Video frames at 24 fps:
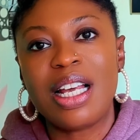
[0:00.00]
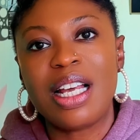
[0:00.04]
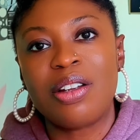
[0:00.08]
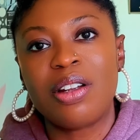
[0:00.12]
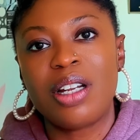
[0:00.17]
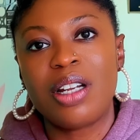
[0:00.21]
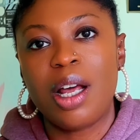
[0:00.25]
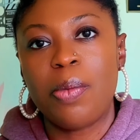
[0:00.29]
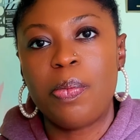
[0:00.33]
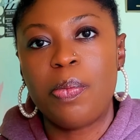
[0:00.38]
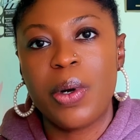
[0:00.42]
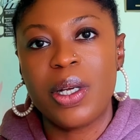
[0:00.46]

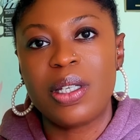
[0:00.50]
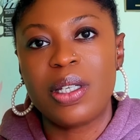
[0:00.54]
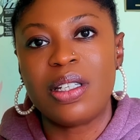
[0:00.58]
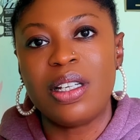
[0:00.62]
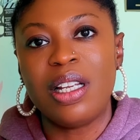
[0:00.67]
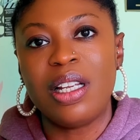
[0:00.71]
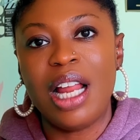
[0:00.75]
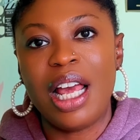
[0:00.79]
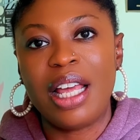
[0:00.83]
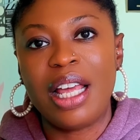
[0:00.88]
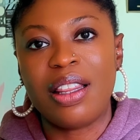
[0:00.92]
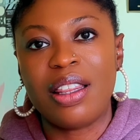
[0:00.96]
another person
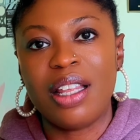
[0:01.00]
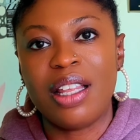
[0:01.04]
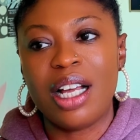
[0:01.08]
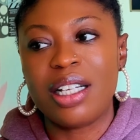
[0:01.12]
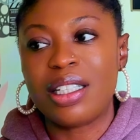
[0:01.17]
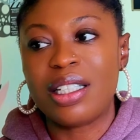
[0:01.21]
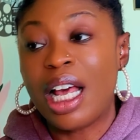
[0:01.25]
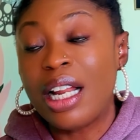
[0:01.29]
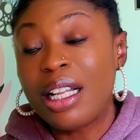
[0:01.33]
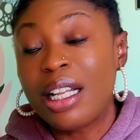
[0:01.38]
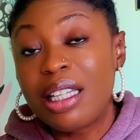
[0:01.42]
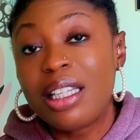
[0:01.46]
like that,
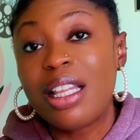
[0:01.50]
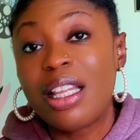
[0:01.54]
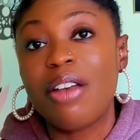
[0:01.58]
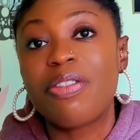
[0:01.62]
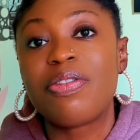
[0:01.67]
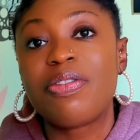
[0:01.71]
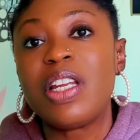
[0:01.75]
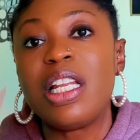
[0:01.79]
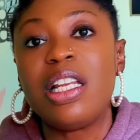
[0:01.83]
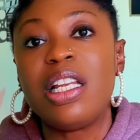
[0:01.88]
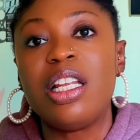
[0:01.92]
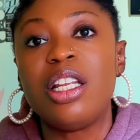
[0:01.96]
and
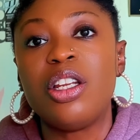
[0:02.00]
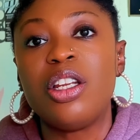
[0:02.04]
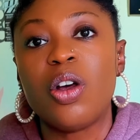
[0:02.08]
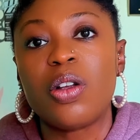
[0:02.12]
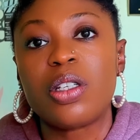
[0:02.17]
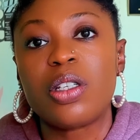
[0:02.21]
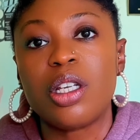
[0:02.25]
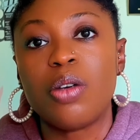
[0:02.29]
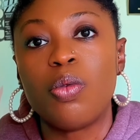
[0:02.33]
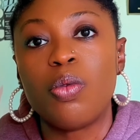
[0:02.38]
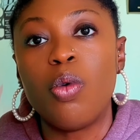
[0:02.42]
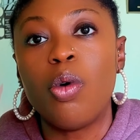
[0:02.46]
definitely
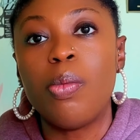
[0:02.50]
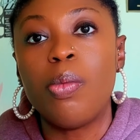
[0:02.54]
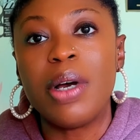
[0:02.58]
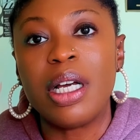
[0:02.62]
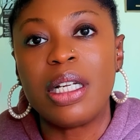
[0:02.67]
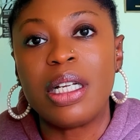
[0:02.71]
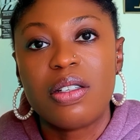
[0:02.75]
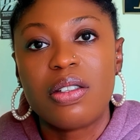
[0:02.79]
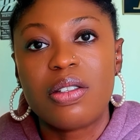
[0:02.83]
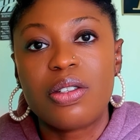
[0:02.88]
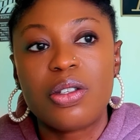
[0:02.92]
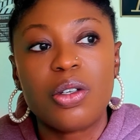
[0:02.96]
not a
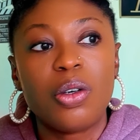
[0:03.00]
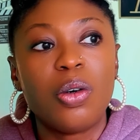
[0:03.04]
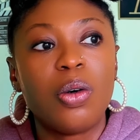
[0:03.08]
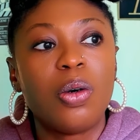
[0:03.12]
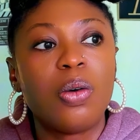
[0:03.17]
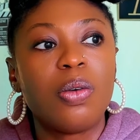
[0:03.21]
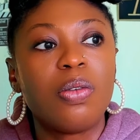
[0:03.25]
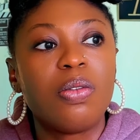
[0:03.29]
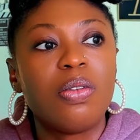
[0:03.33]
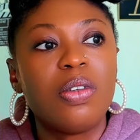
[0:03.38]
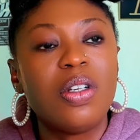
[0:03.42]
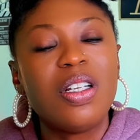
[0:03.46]
woman.
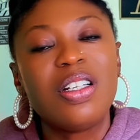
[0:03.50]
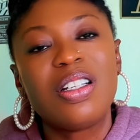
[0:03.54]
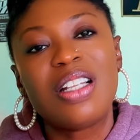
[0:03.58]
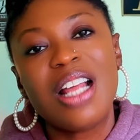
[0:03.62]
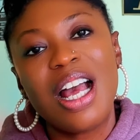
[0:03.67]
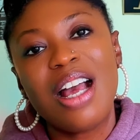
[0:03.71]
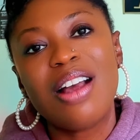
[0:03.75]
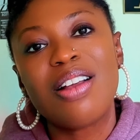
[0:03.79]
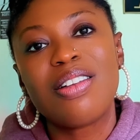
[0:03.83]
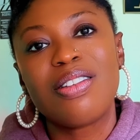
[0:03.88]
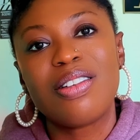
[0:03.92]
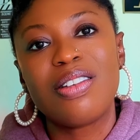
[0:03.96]
So
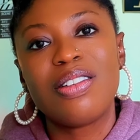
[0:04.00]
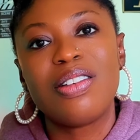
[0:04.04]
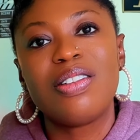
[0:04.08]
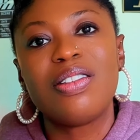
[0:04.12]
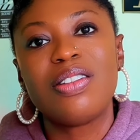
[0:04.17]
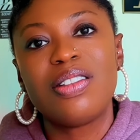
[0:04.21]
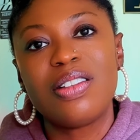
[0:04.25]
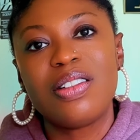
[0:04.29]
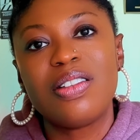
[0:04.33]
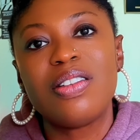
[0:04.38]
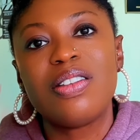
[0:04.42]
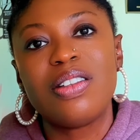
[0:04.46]
that
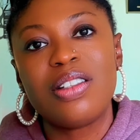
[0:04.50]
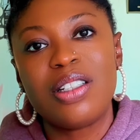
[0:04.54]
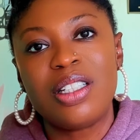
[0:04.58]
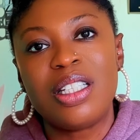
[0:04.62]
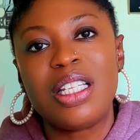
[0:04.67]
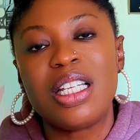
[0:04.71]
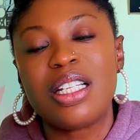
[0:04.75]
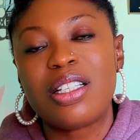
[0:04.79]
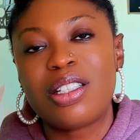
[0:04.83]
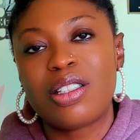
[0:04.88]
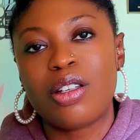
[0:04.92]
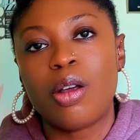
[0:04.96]

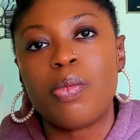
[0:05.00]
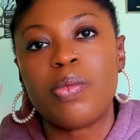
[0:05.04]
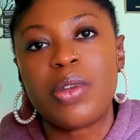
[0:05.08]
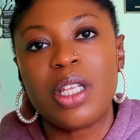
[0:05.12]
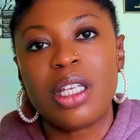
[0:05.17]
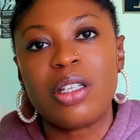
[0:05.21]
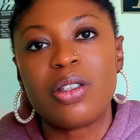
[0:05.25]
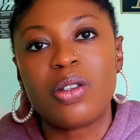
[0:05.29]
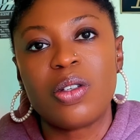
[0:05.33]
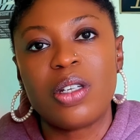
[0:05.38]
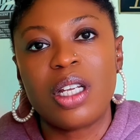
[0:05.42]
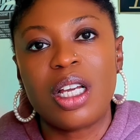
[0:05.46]
did something
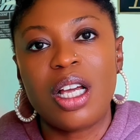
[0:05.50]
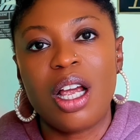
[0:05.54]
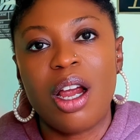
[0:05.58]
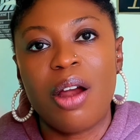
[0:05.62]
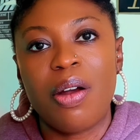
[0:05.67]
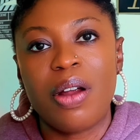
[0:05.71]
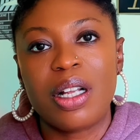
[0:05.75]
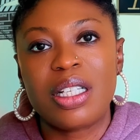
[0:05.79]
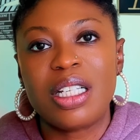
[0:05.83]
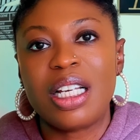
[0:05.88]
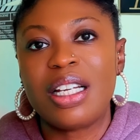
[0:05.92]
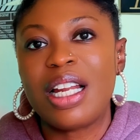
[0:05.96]
to the
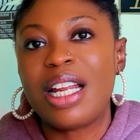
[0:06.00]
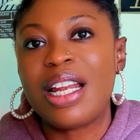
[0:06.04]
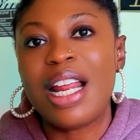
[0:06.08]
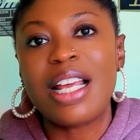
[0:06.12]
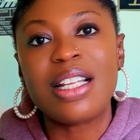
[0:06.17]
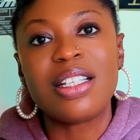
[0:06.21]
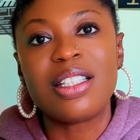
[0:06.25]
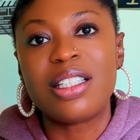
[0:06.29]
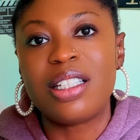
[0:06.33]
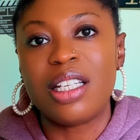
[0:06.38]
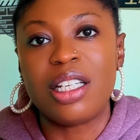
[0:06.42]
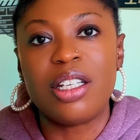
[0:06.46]
character that I
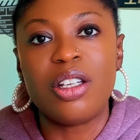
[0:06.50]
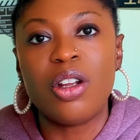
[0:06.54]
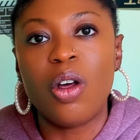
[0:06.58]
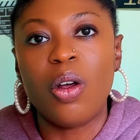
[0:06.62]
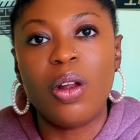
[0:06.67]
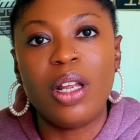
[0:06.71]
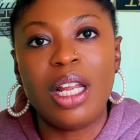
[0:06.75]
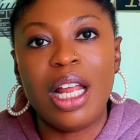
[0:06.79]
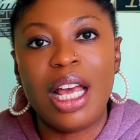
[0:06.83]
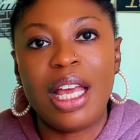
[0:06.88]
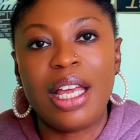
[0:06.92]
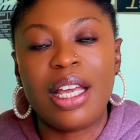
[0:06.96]
did not
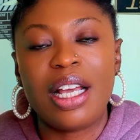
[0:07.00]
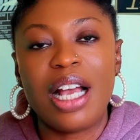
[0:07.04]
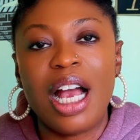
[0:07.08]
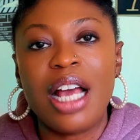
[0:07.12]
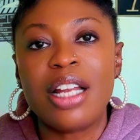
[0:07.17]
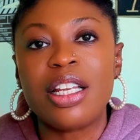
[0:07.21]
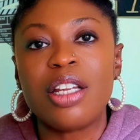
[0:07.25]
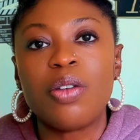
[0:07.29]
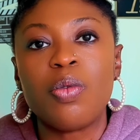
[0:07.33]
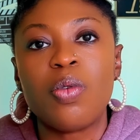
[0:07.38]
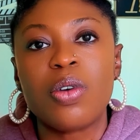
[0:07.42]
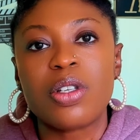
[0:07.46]
like, and
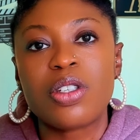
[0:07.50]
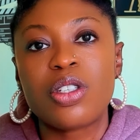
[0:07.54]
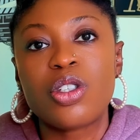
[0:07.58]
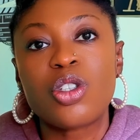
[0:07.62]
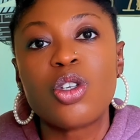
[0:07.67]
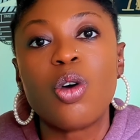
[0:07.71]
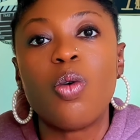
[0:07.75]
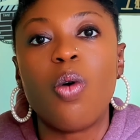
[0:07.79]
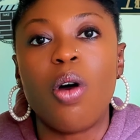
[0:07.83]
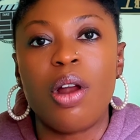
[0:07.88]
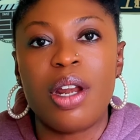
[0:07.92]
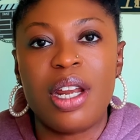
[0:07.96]
it was
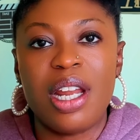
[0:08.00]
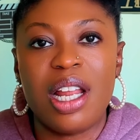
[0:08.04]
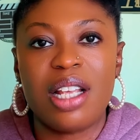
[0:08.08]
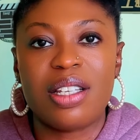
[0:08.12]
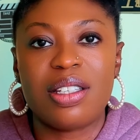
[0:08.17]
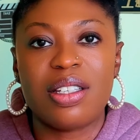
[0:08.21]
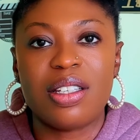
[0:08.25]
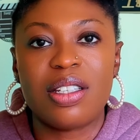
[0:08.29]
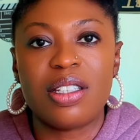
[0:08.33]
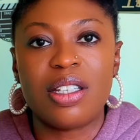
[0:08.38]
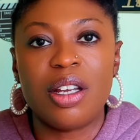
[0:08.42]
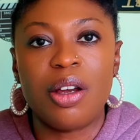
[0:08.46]
so
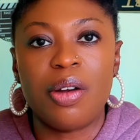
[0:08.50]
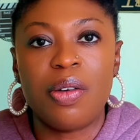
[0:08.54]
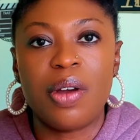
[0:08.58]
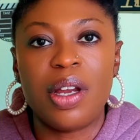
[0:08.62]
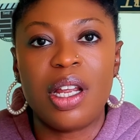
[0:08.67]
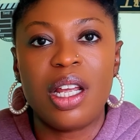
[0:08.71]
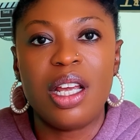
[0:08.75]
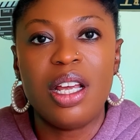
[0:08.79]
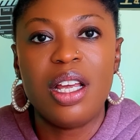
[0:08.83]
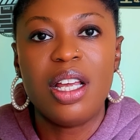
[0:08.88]
unnecessary.